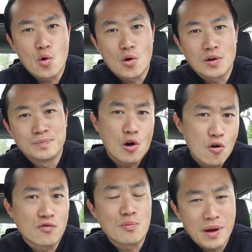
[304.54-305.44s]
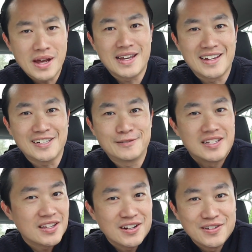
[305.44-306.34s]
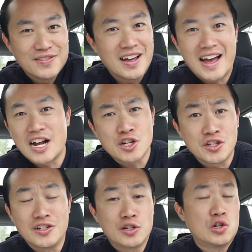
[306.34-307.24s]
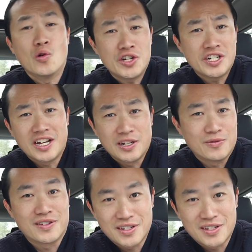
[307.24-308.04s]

war, overpaying instead of actually negotiating with a